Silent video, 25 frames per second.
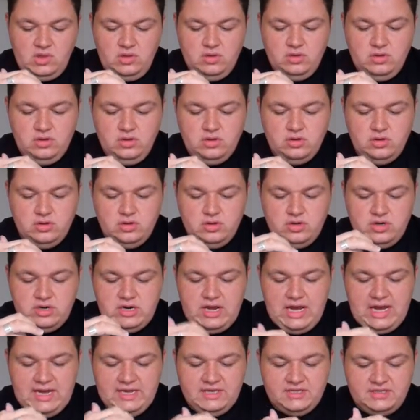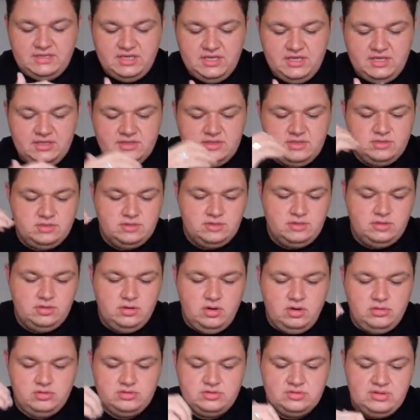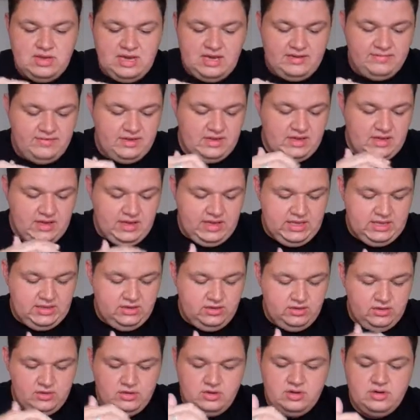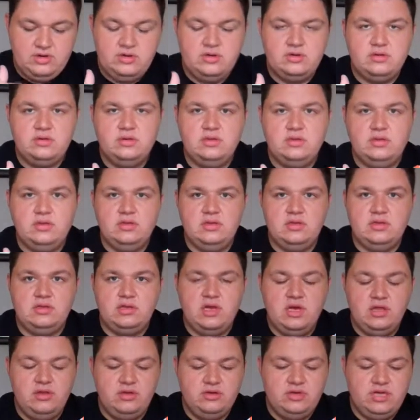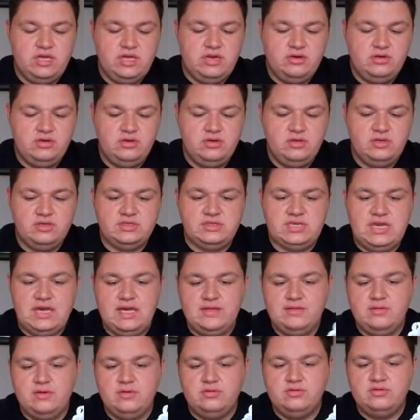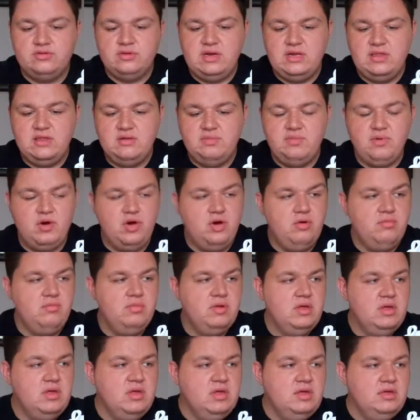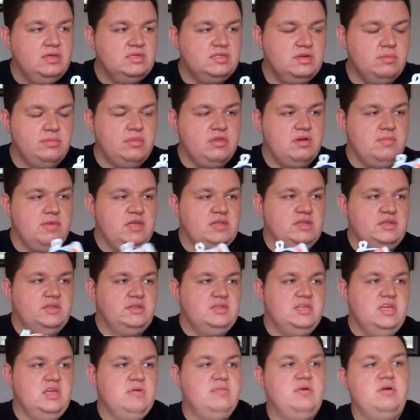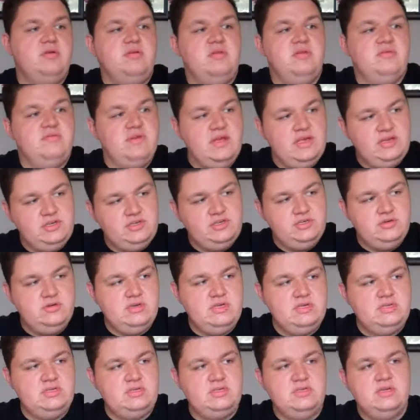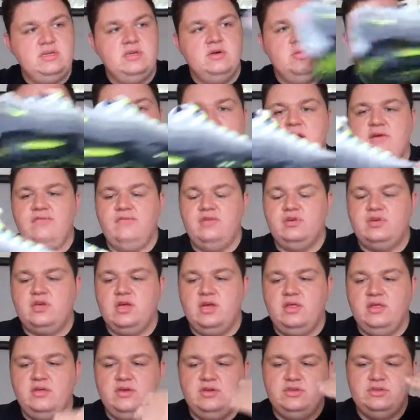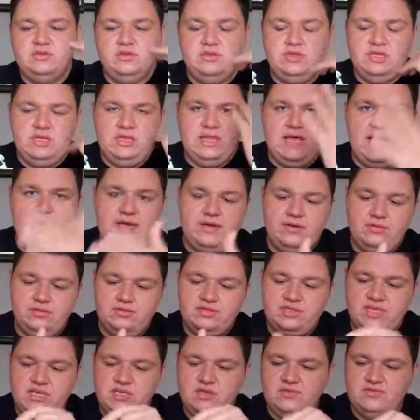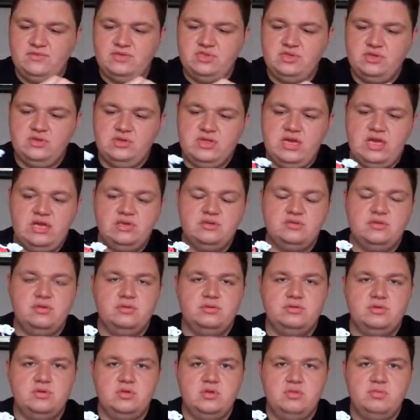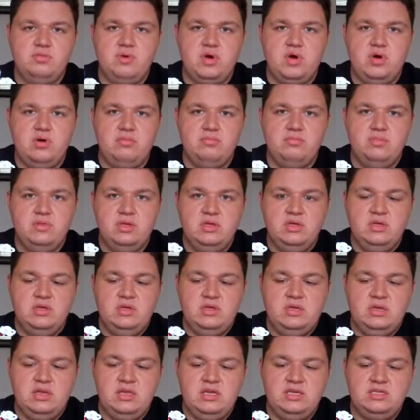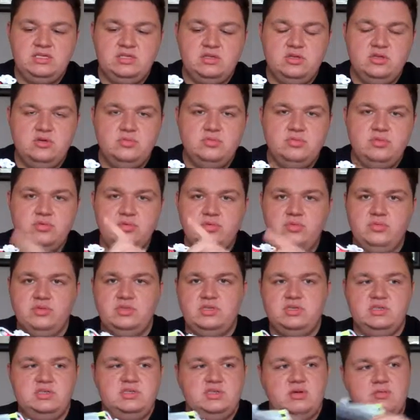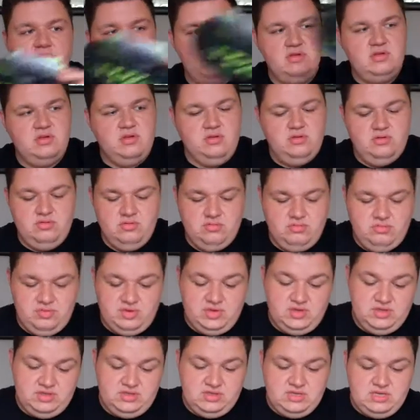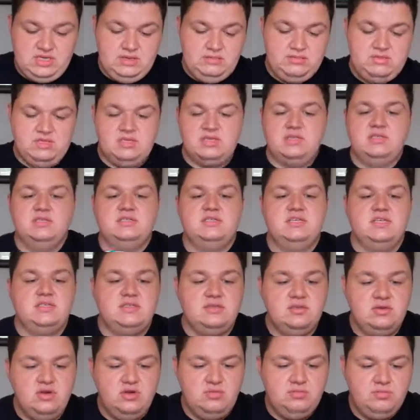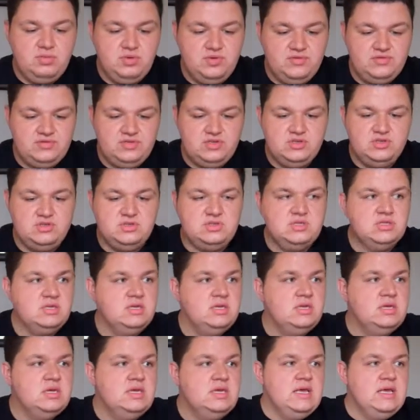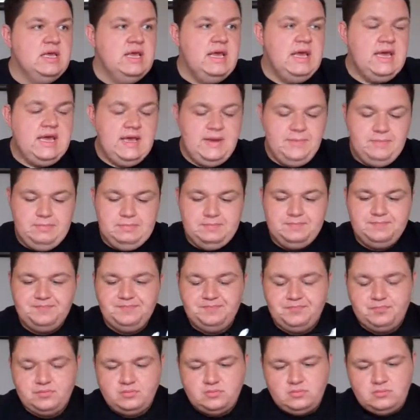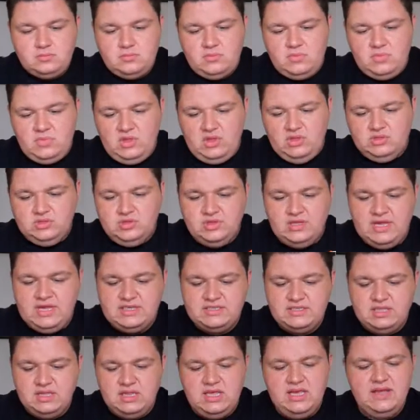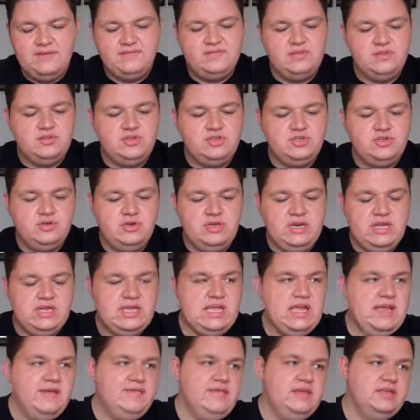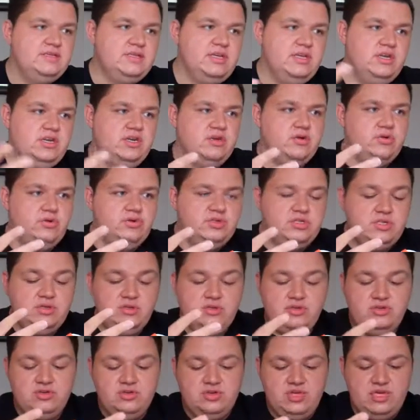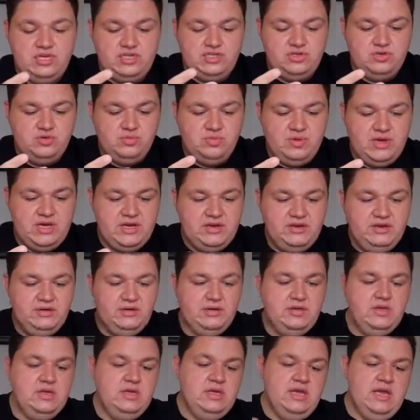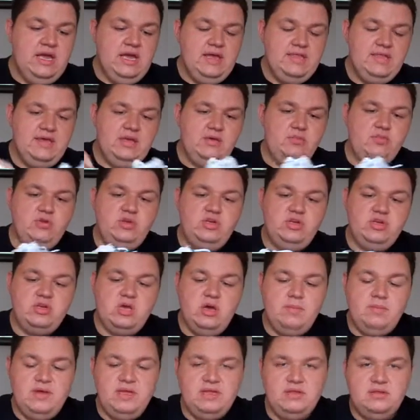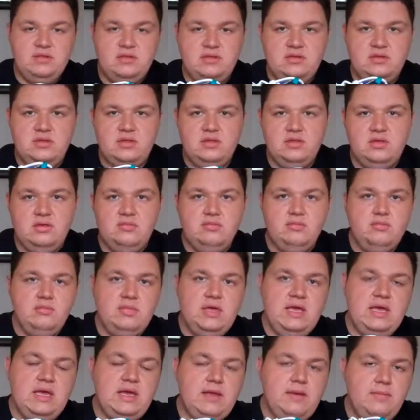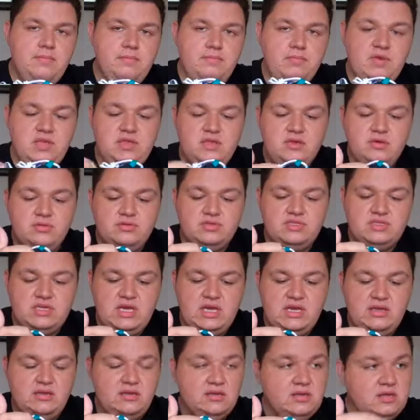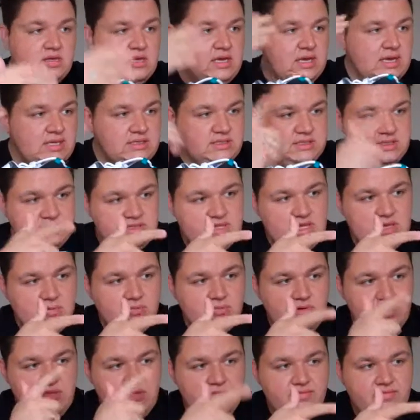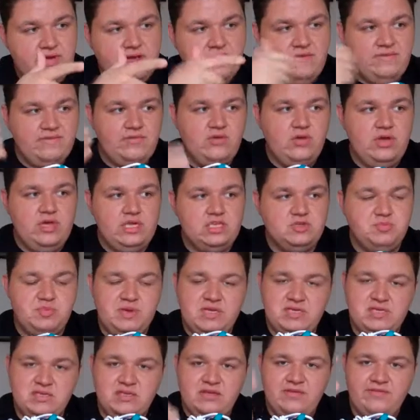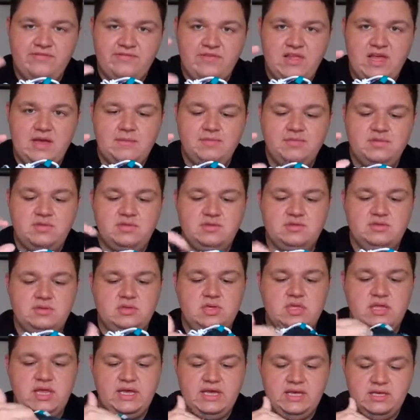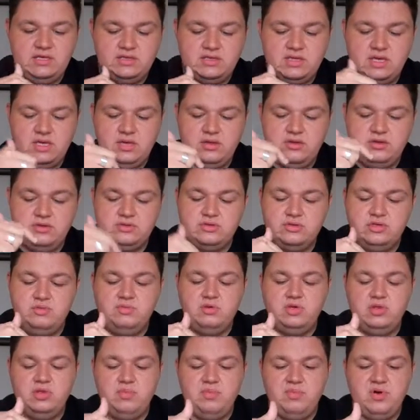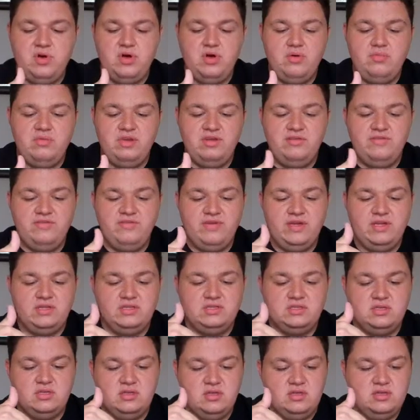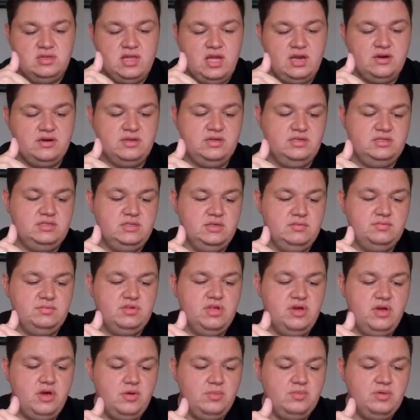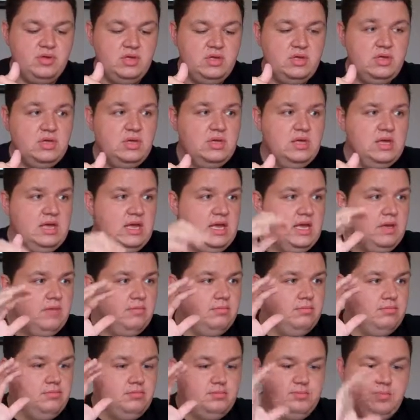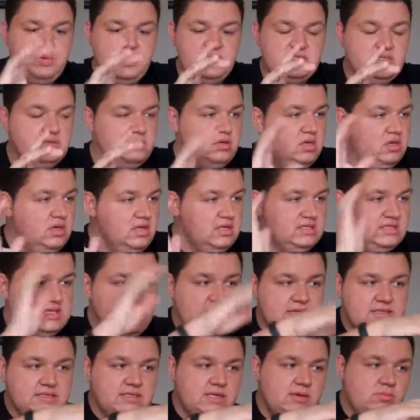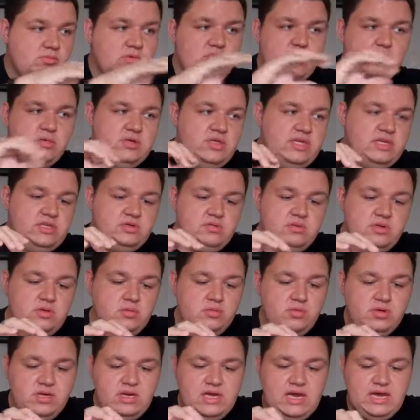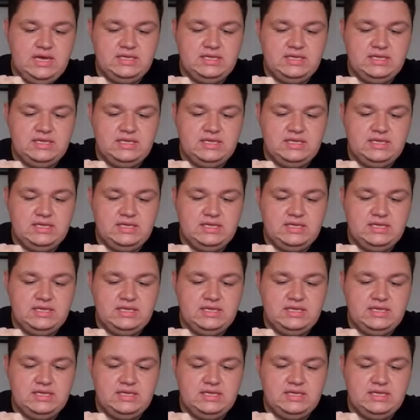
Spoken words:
your eye stays, you also have it in your coloured air units and also at the bottom. Something I meant to say about the right shoe is whatever colour is on the lateral side of the shoe, that is also the bottom lace loop, which is something to note because it keeps it consistent on both shoes. So that's the left of the shoe, and again this kind of goes in the traditional pattern, and then when you come in to the medial side, as the same with the right foot. It's basically flipped, so the lightest colour is going to be on the bottom and it fades to the darkest up top. Basically the exact same way with this one, where it